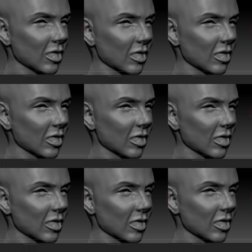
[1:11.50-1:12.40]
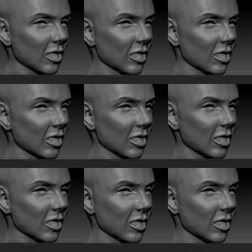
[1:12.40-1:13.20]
[no speech]